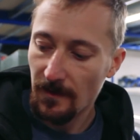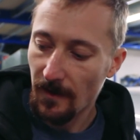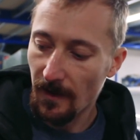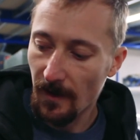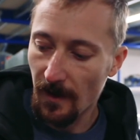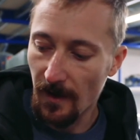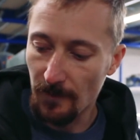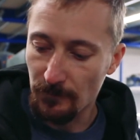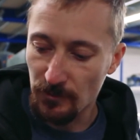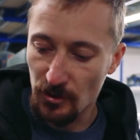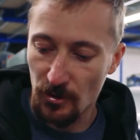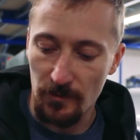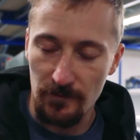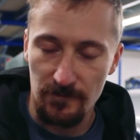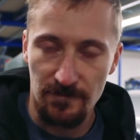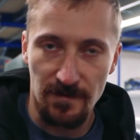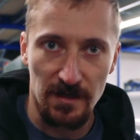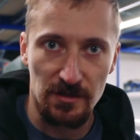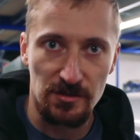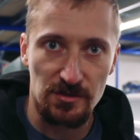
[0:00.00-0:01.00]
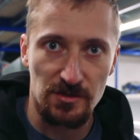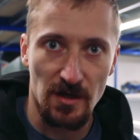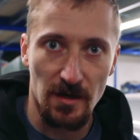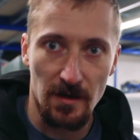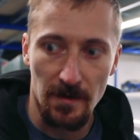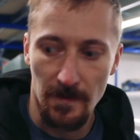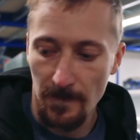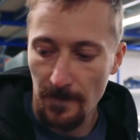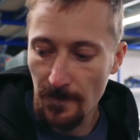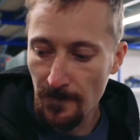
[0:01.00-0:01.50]
um, cutting
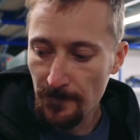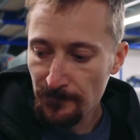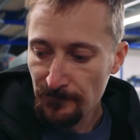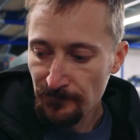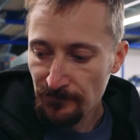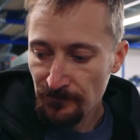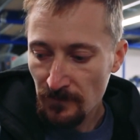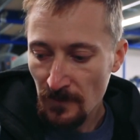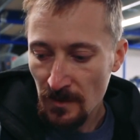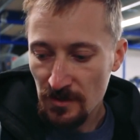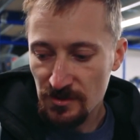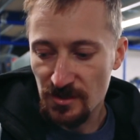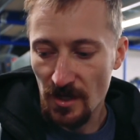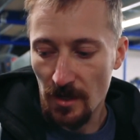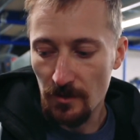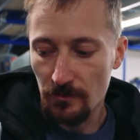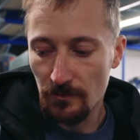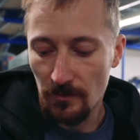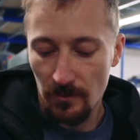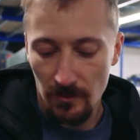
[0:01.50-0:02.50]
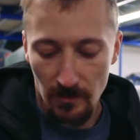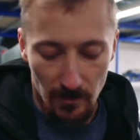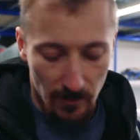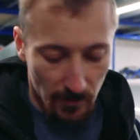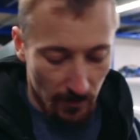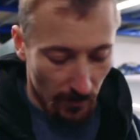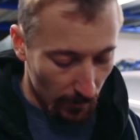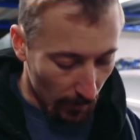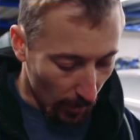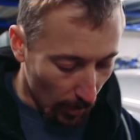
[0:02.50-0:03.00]
fixture. So
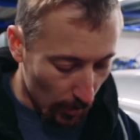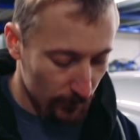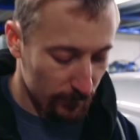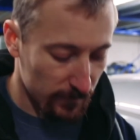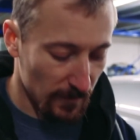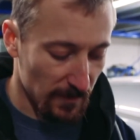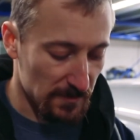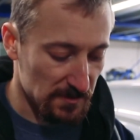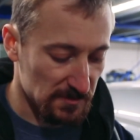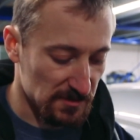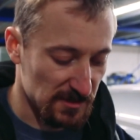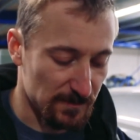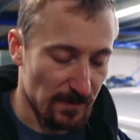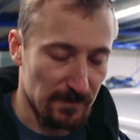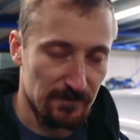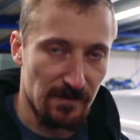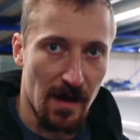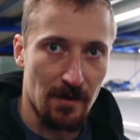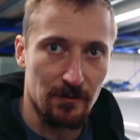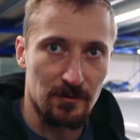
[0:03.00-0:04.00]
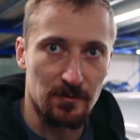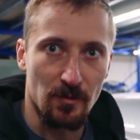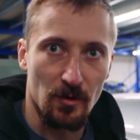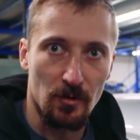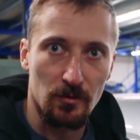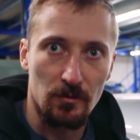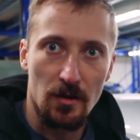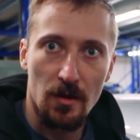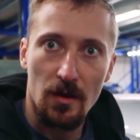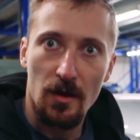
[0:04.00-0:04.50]
hopefully this has been
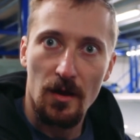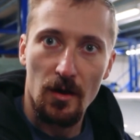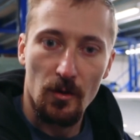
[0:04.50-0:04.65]
valuable.